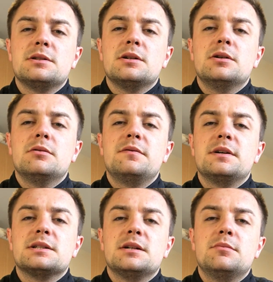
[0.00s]
So,
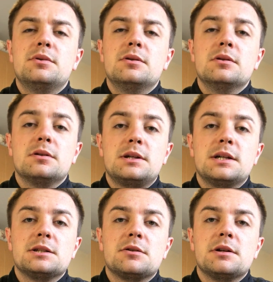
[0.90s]
for example,
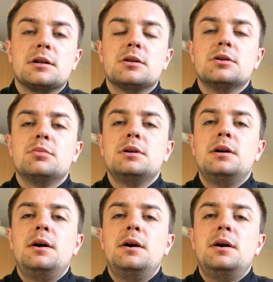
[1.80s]
Keswick Cricket Club